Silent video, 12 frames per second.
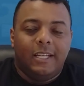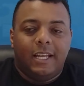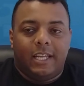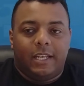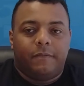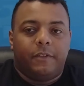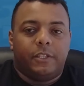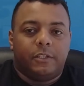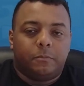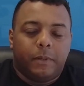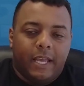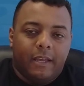and if you're
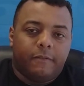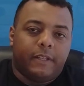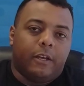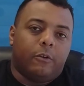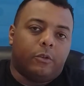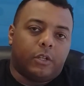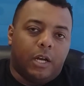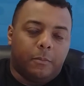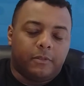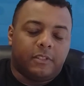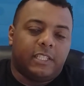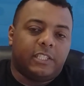just paying for that owner
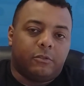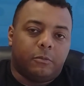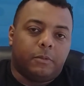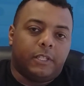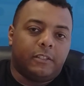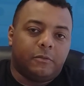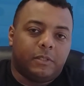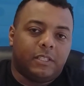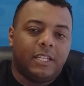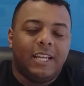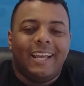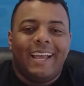compensation
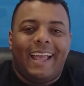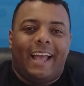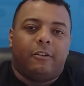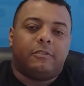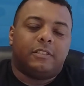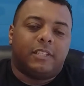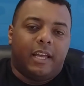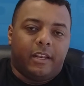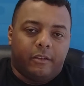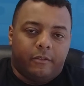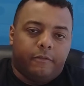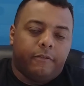replacement outside
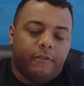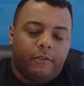of